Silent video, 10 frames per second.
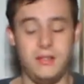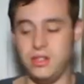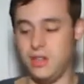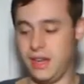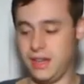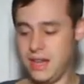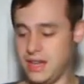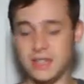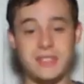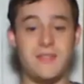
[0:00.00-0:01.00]
like, it
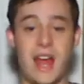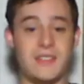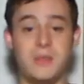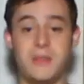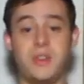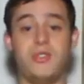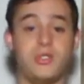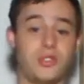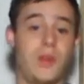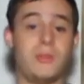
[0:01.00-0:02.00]
doesn't even have to be
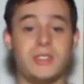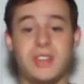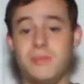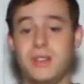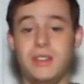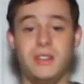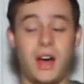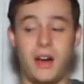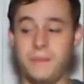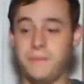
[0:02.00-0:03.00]
Imperials or Rebels. It can be
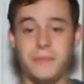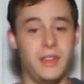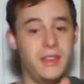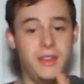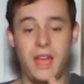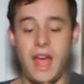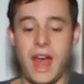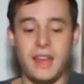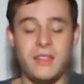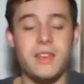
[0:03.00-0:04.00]

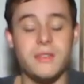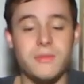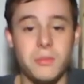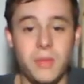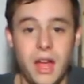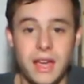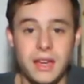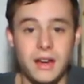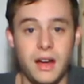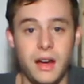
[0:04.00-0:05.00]
anything from like
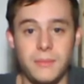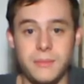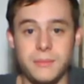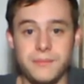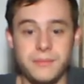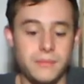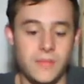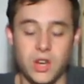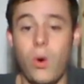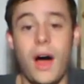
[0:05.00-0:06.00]

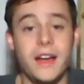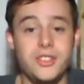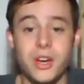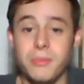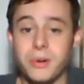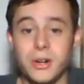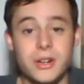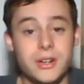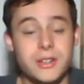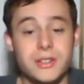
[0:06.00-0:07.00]
the Quad
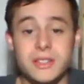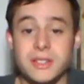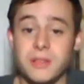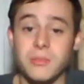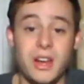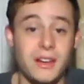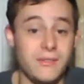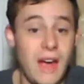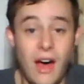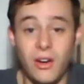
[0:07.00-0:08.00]
Jumpers to the Millennium
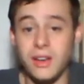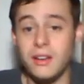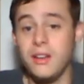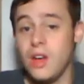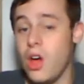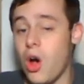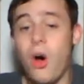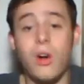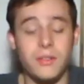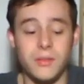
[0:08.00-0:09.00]
Falcon,
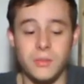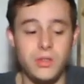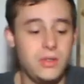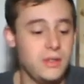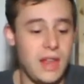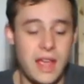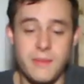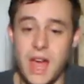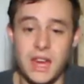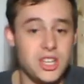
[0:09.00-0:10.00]
all of them. You can name
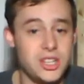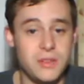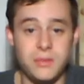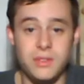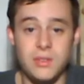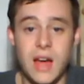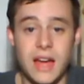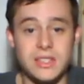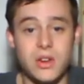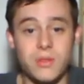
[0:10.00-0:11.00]
any ship you
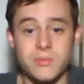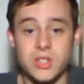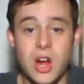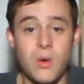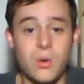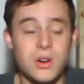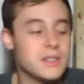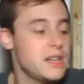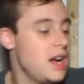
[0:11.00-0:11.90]
guys know from Star Wars.